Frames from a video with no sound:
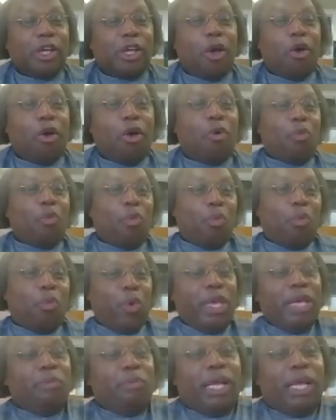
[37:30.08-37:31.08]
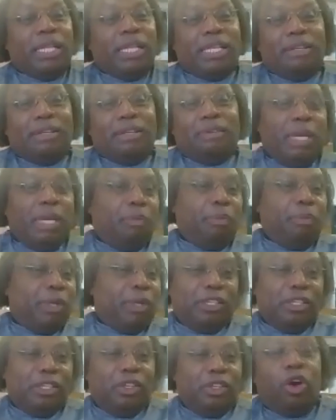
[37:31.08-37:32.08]
So we
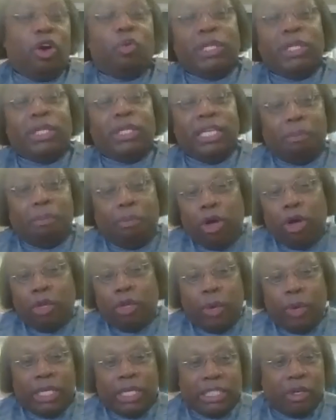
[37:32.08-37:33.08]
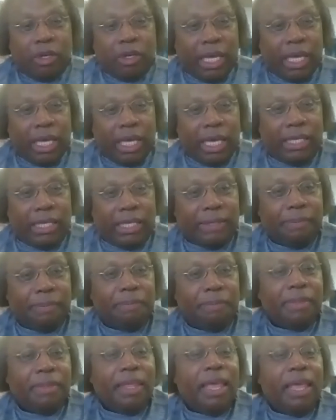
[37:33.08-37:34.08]
went to New York, we did a Broadway
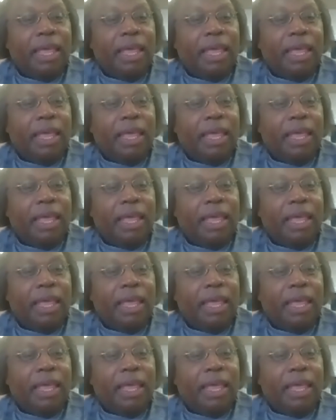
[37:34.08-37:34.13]
showcase.